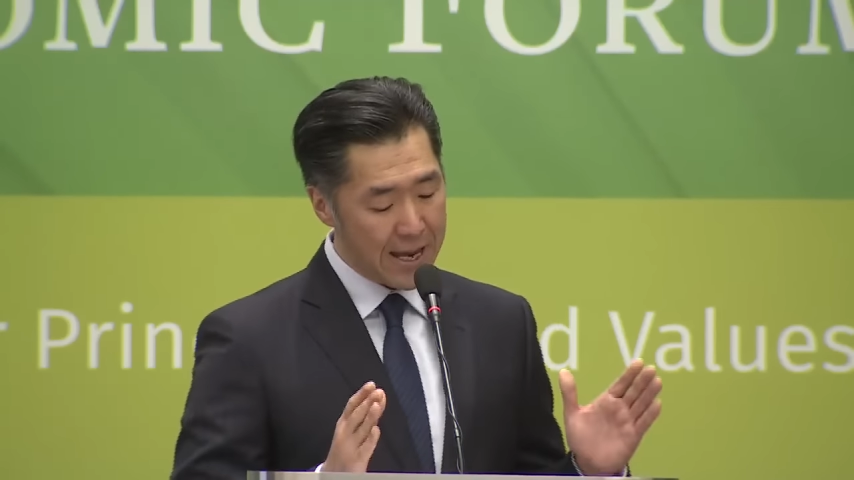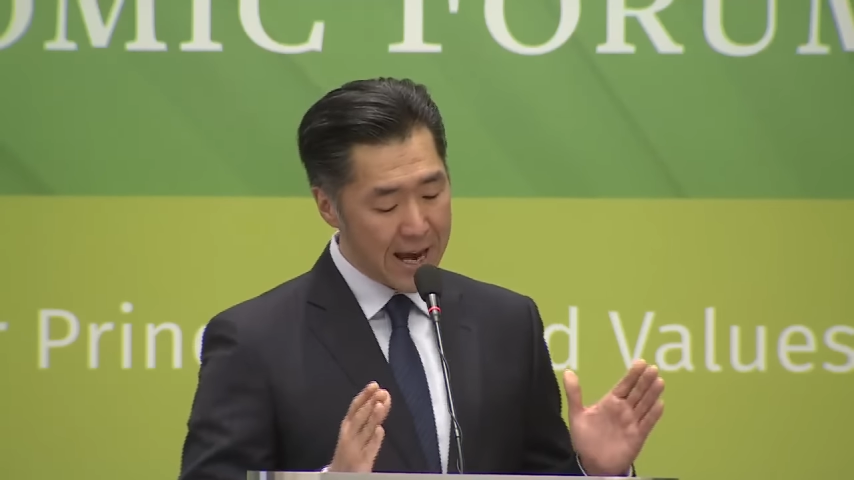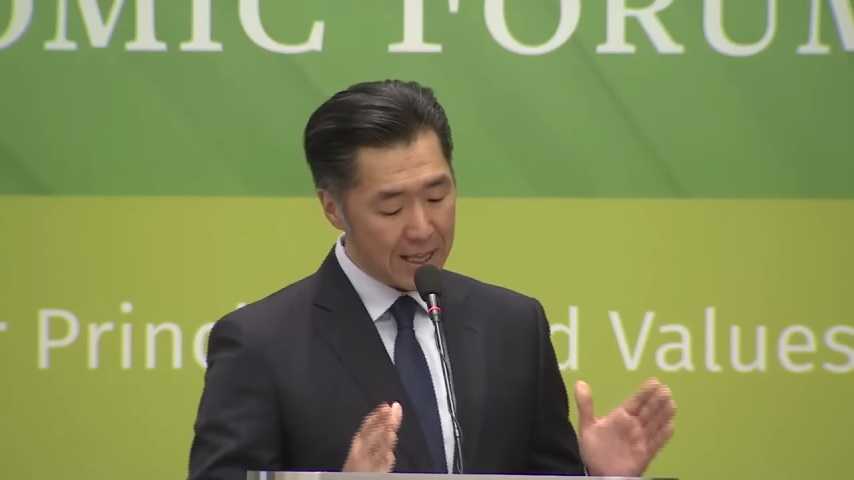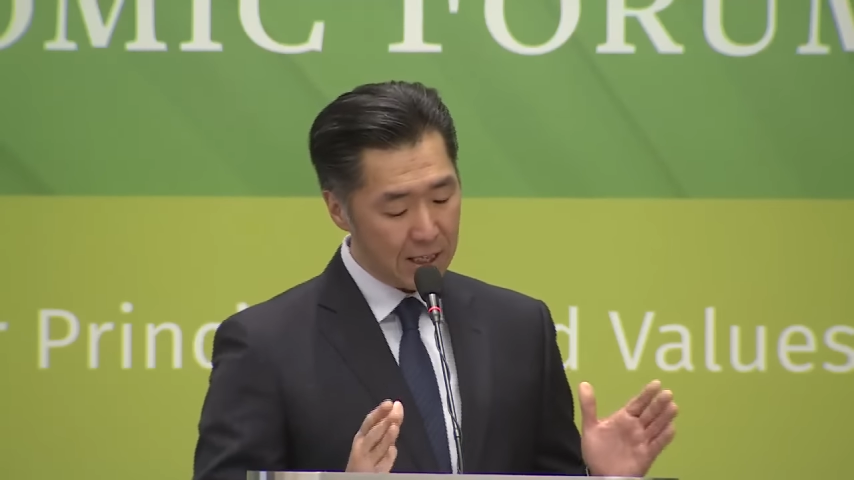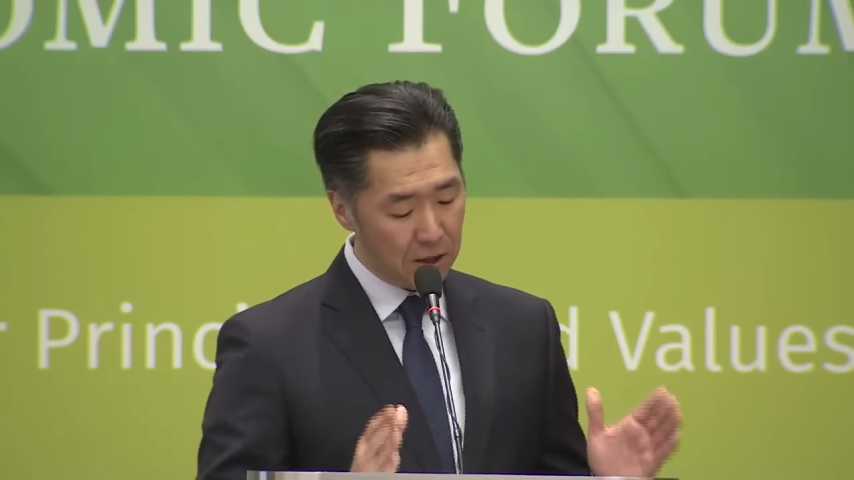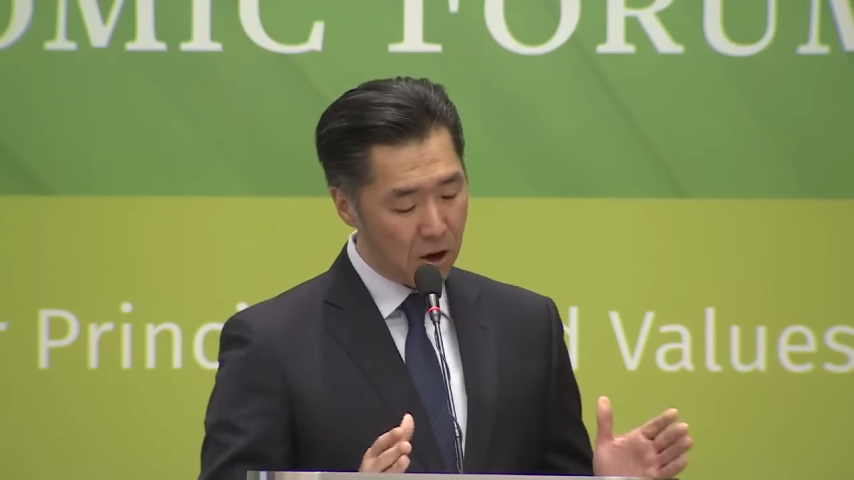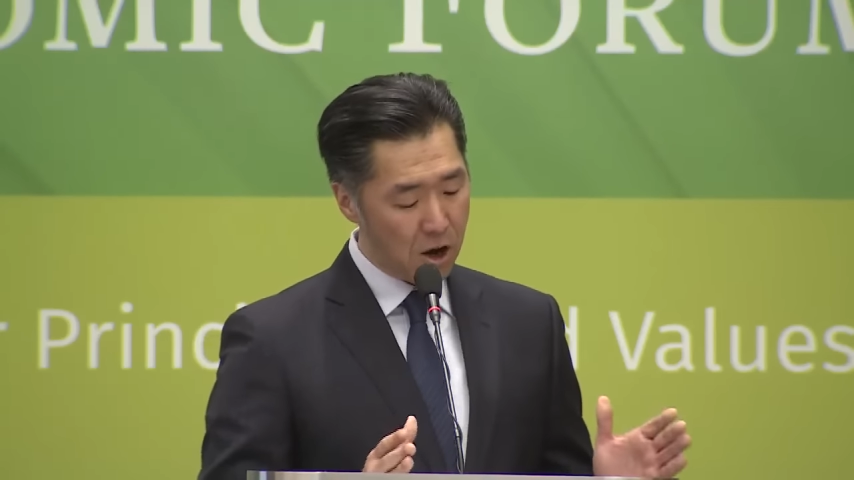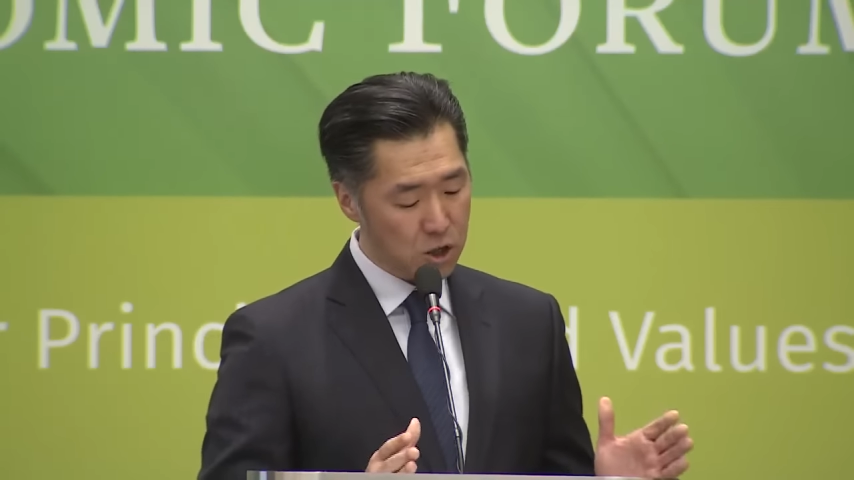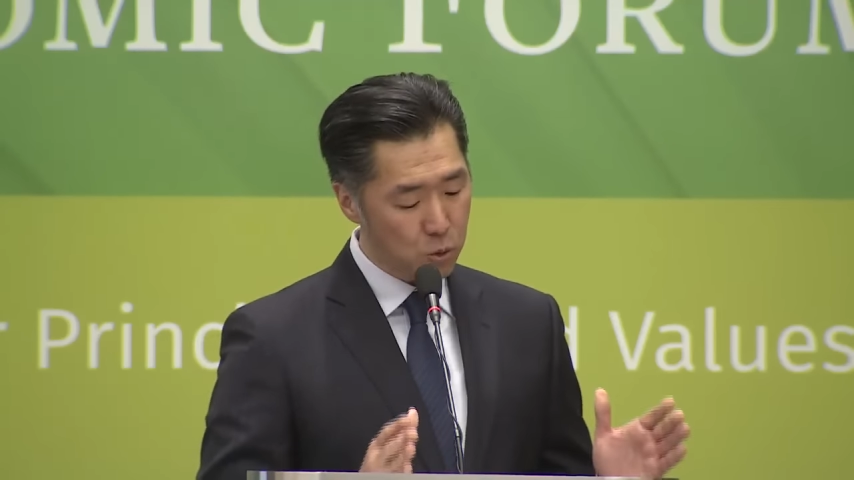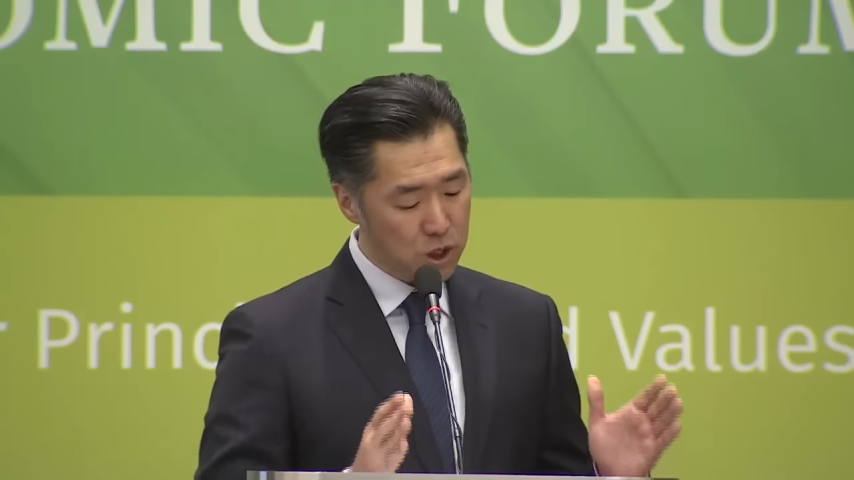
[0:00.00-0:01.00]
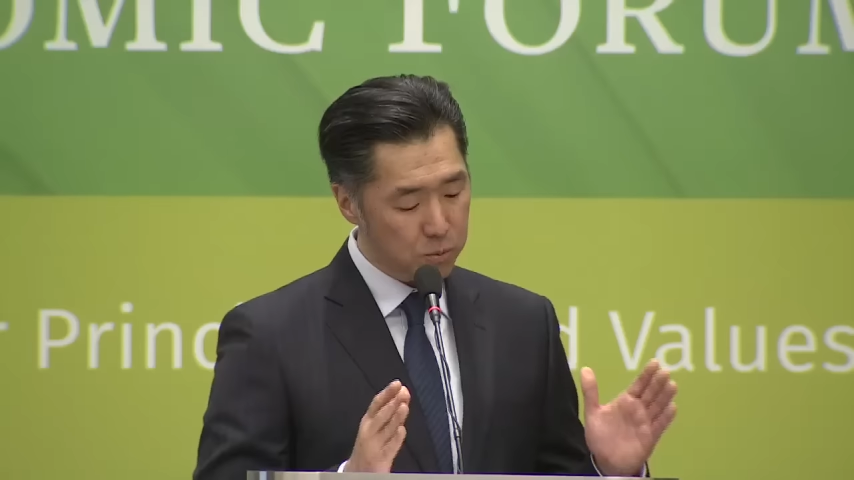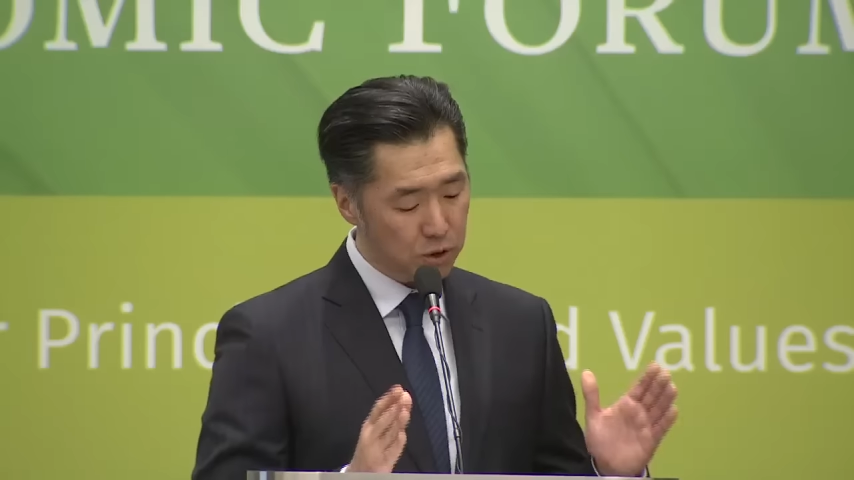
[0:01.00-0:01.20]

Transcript: enacting laws which